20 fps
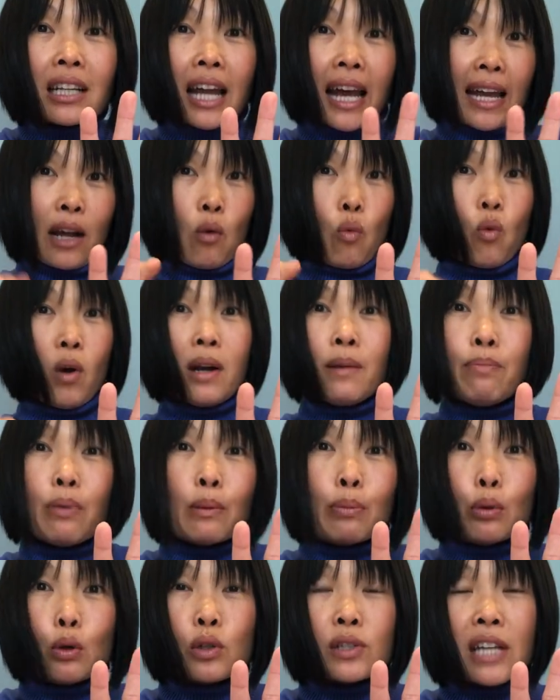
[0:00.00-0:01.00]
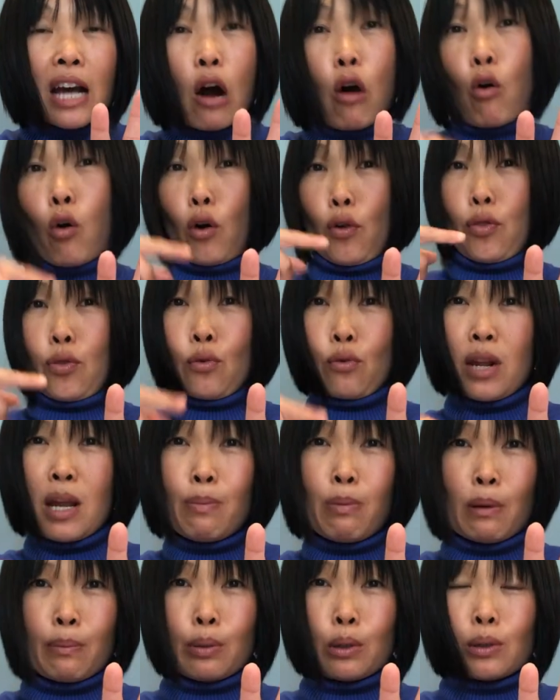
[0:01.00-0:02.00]
like 1 pupusa or
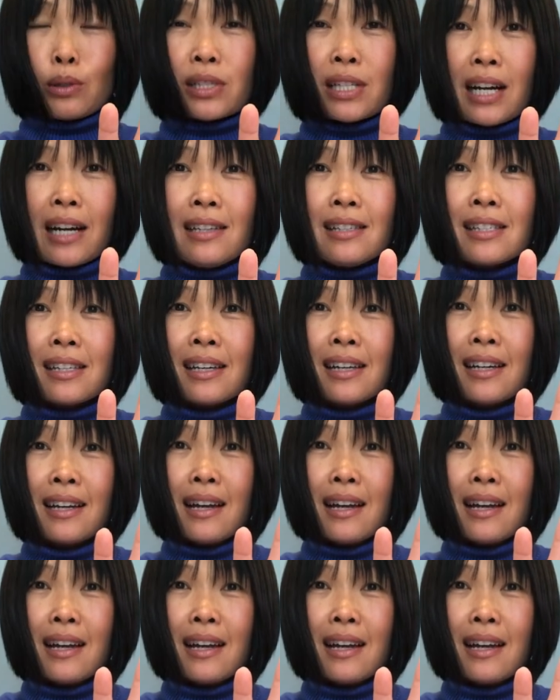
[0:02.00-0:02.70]
3 pupusas,